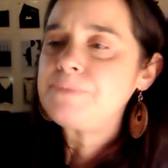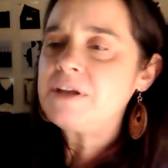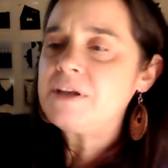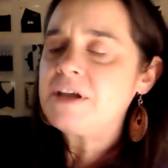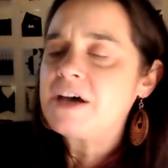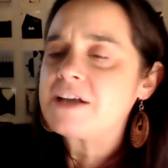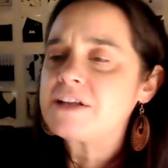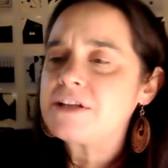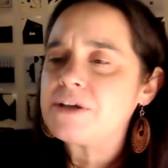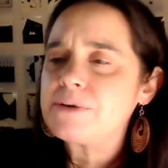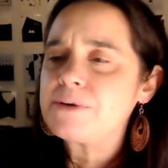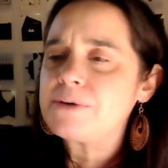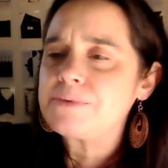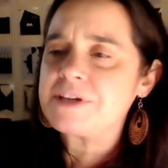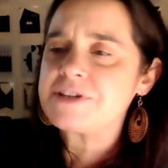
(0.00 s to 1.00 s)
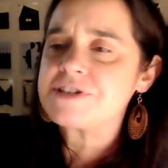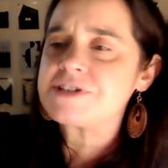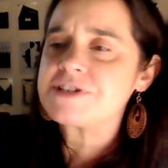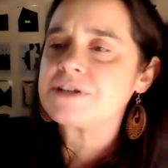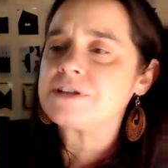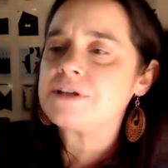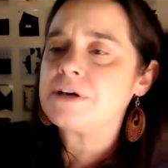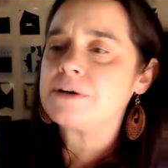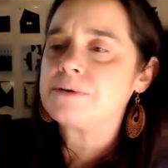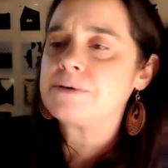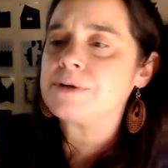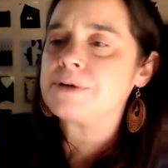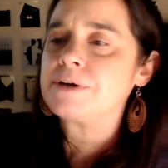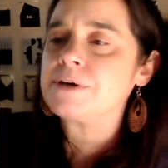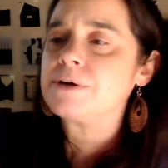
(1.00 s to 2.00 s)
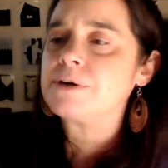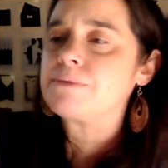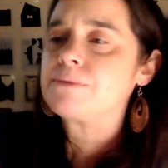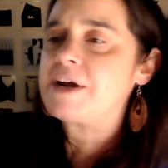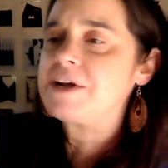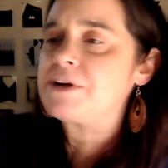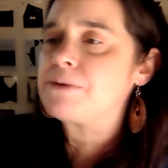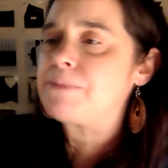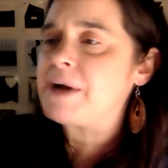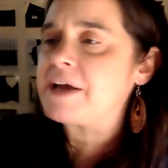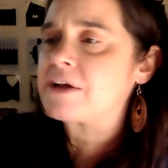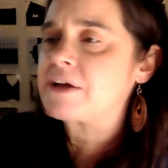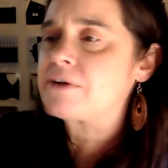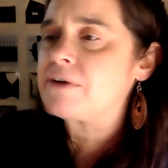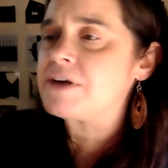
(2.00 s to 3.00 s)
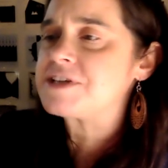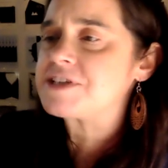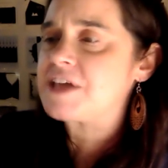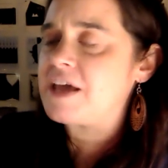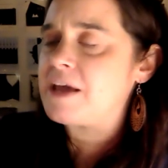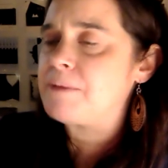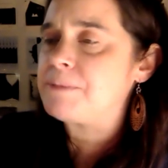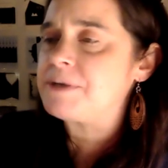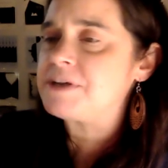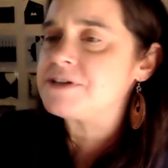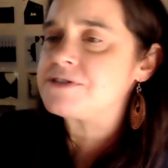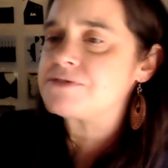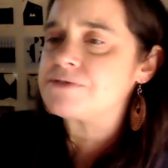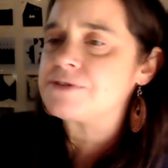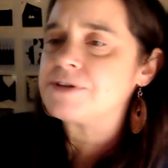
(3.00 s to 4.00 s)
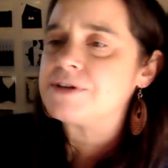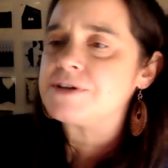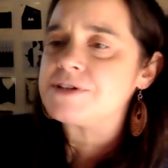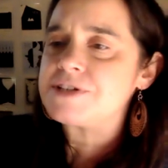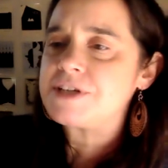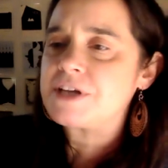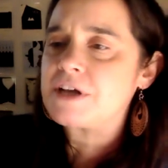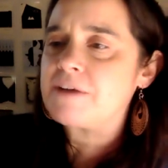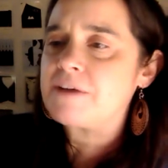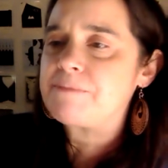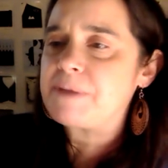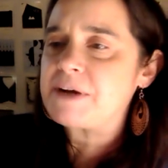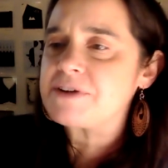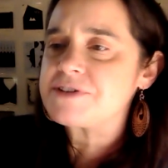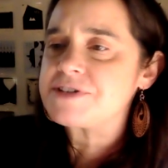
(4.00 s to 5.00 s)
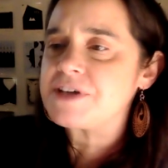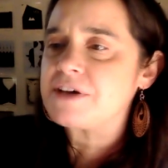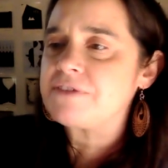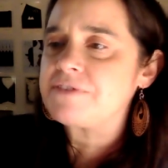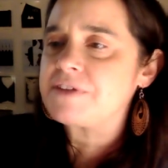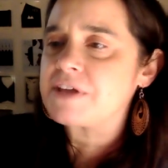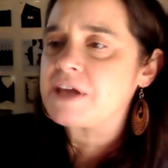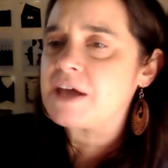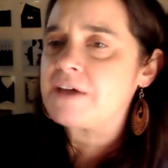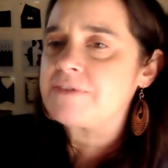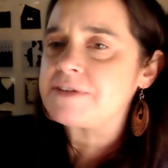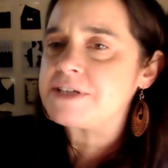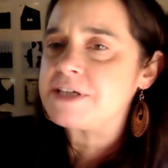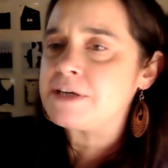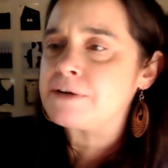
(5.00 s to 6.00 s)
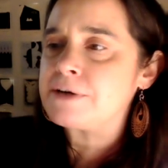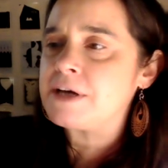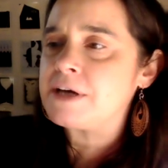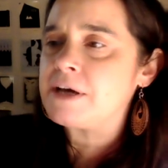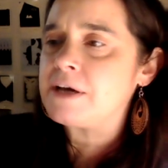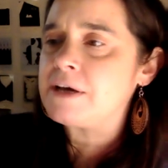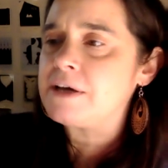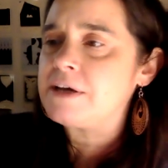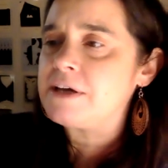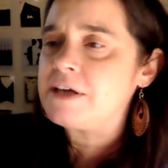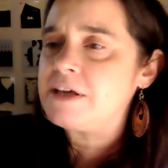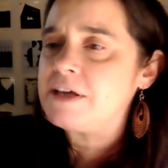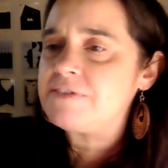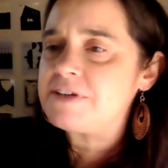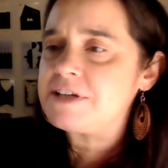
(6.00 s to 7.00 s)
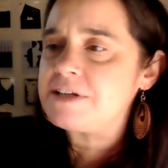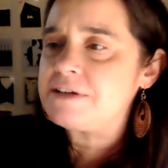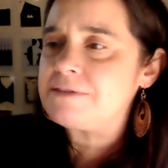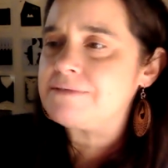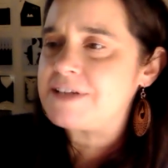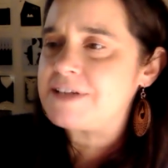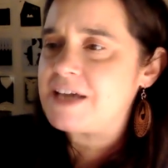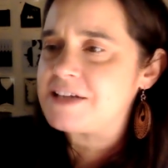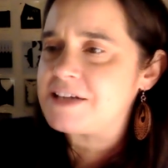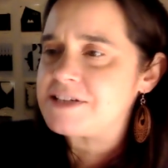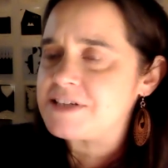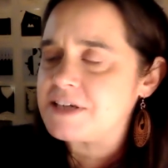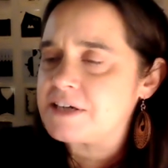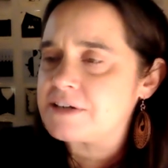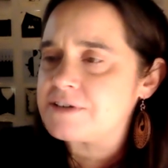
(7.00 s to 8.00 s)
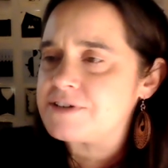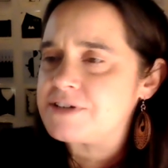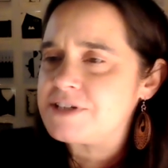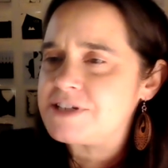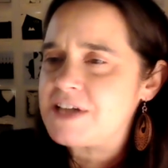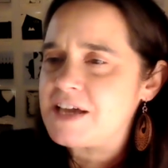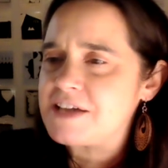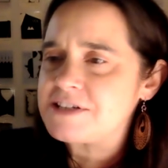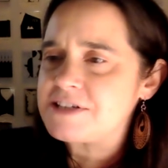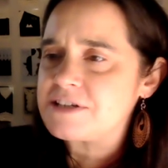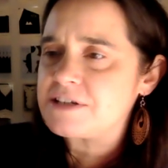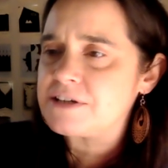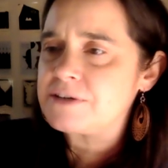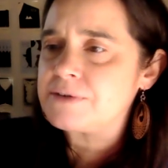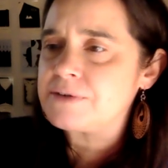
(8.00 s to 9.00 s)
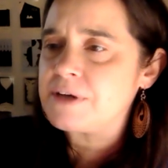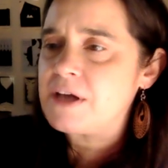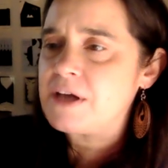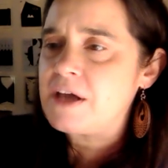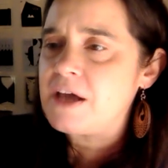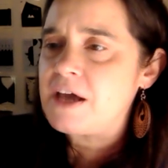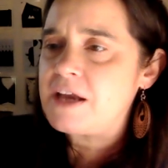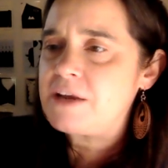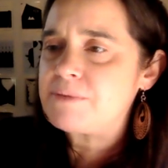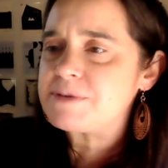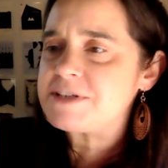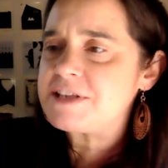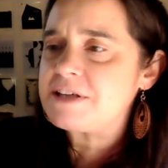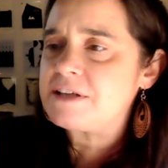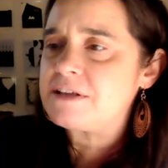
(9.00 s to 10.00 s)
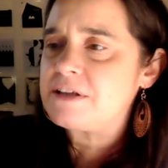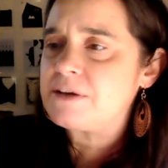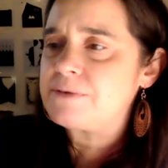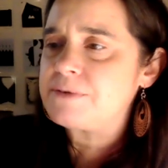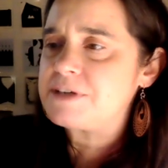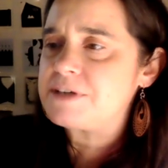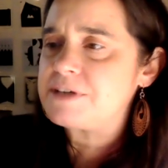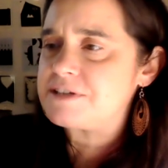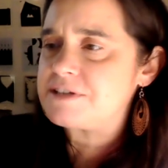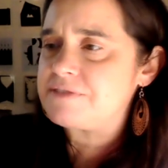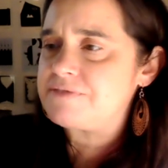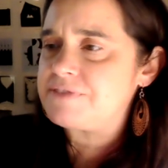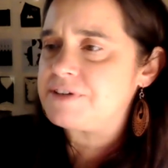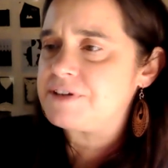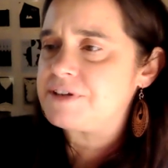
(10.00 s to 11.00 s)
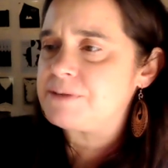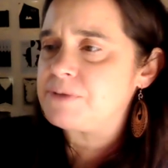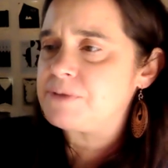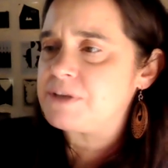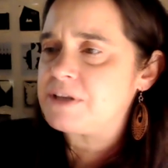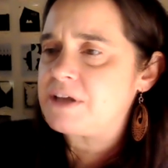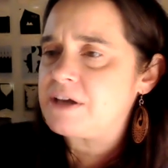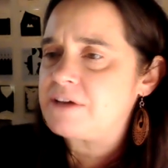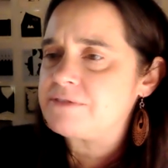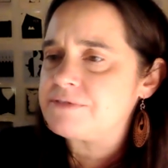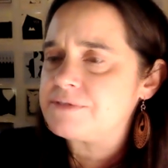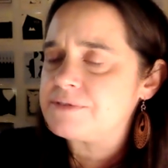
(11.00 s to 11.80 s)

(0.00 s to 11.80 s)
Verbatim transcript: Not lonely, just alone, riding her bike across campus or sitting off by herself in the cafeteria, even dancing. She danced alone, and it was the aloneness that filled him with love.